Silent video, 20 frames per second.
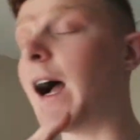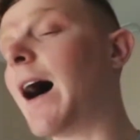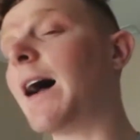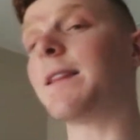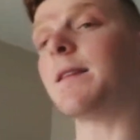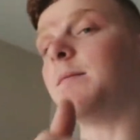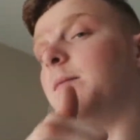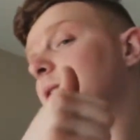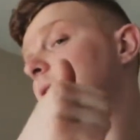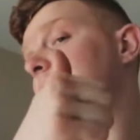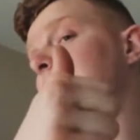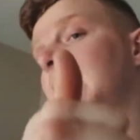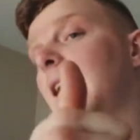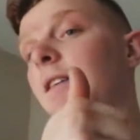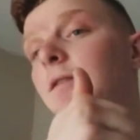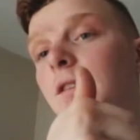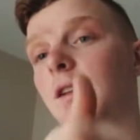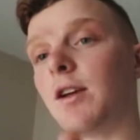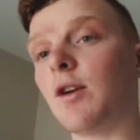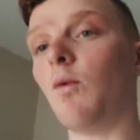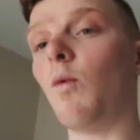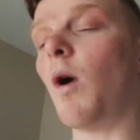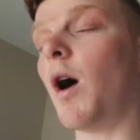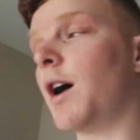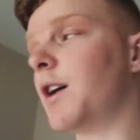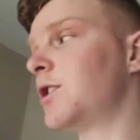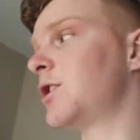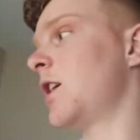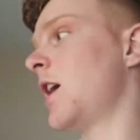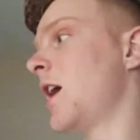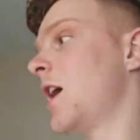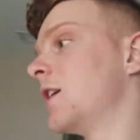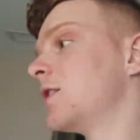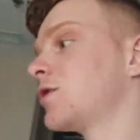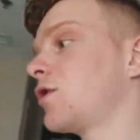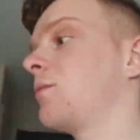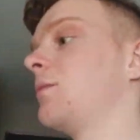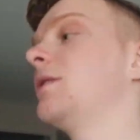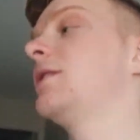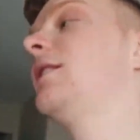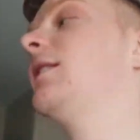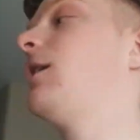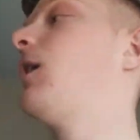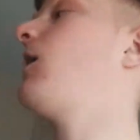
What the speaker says: Gotham is definitely a watch. So I'm gonna sit